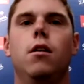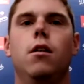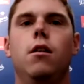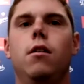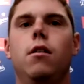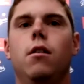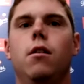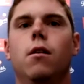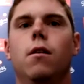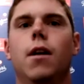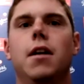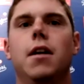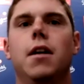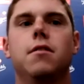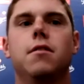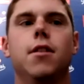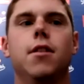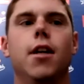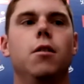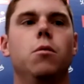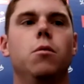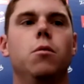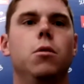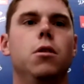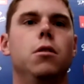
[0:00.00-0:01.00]
you know, last
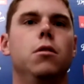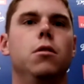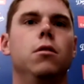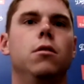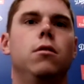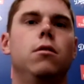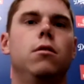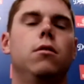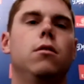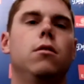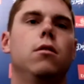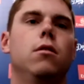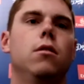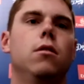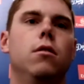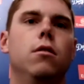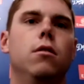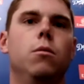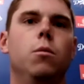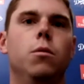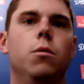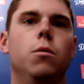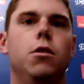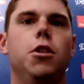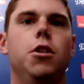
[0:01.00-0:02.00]
night was
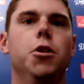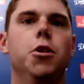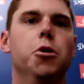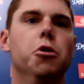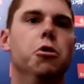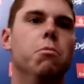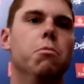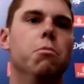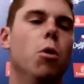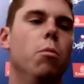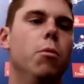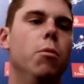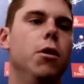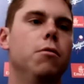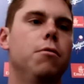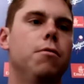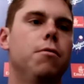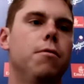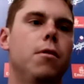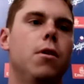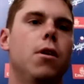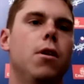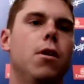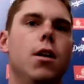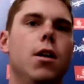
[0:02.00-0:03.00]
was a huge moment
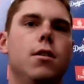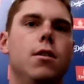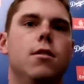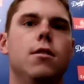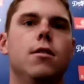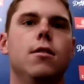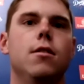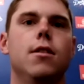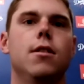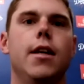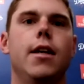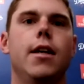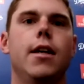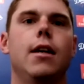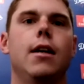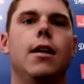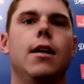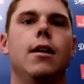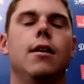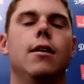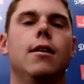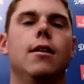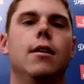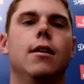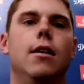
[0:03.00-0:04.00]
for us as a uh,
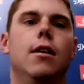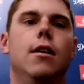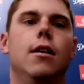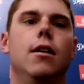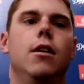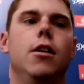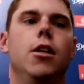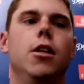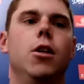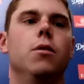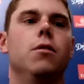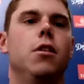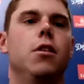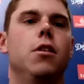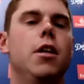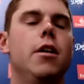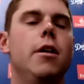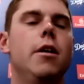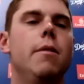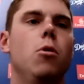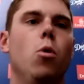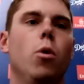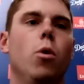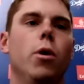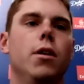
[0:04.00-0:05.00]
you know team
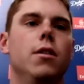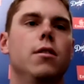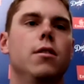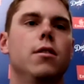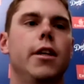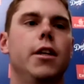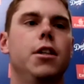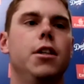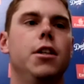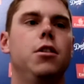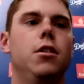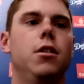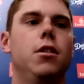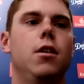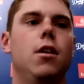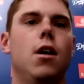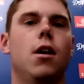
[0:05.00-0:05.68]
and organization.